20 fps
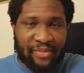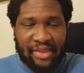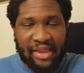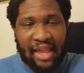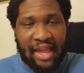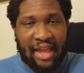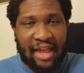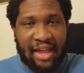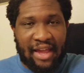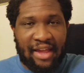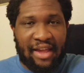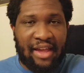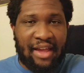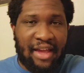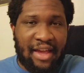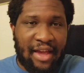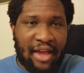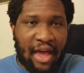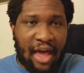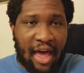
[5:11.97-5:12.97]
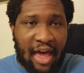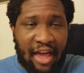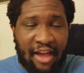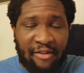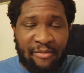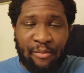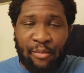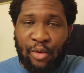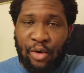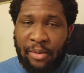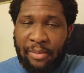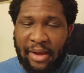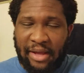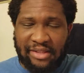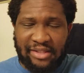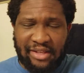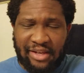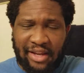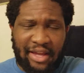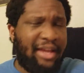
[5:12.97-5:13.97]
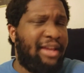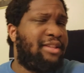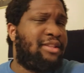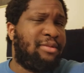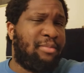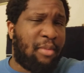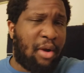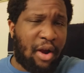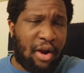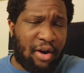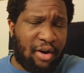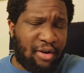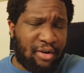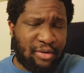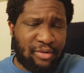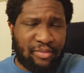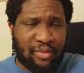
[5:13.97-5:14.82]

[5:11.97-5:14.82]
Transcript: I'll have more about today tomorrow.